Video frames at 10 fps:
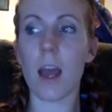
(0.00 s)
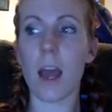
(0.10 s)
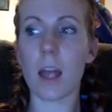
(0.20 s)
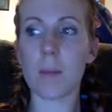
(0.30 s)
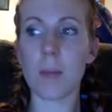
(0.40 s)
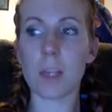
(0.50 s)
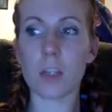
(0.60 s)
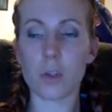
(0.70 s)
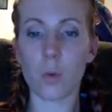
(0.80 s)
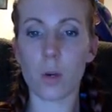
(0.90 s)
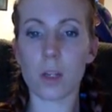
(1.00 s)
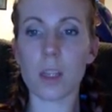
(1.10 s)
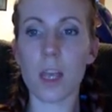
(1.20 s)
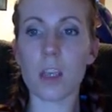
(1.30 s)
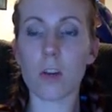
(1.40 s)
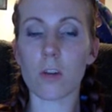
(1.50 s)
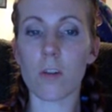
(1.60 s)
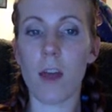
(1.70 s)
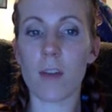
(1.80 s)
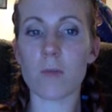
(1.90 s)
and make sure that your
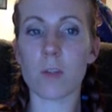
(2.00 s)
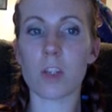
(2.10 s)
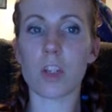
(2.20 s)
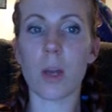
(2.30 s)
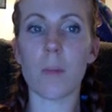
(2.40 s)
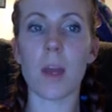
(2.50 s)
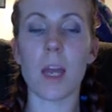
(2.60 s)
craftsmanship